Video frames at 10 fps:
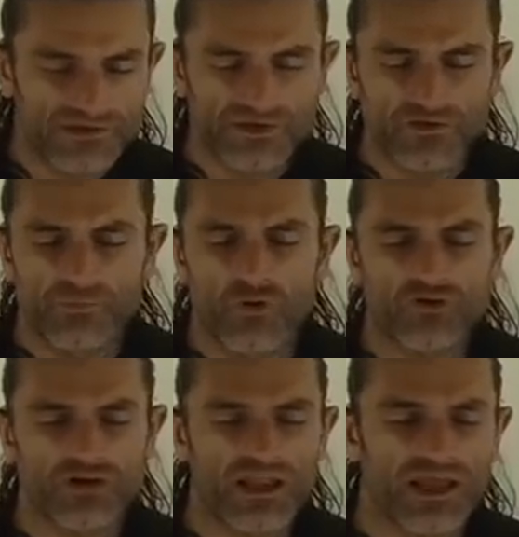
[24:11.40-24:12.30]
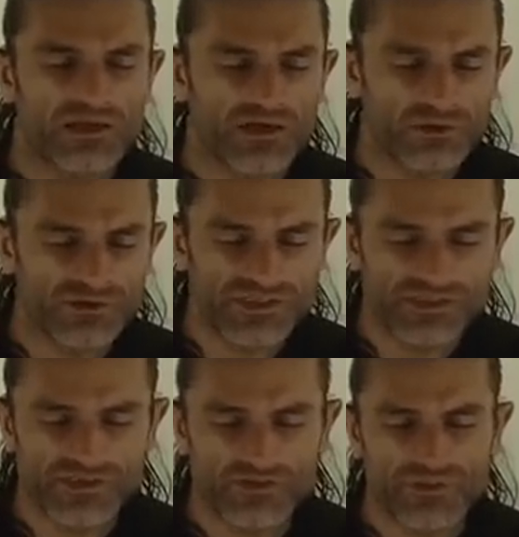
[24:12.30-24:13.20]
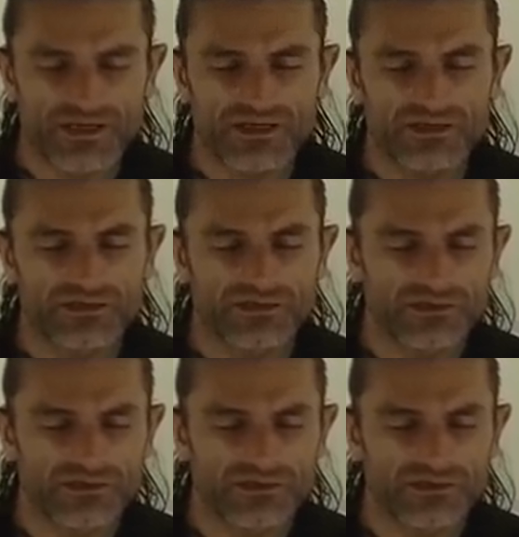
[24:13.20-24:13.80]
still pouring light codes into your being.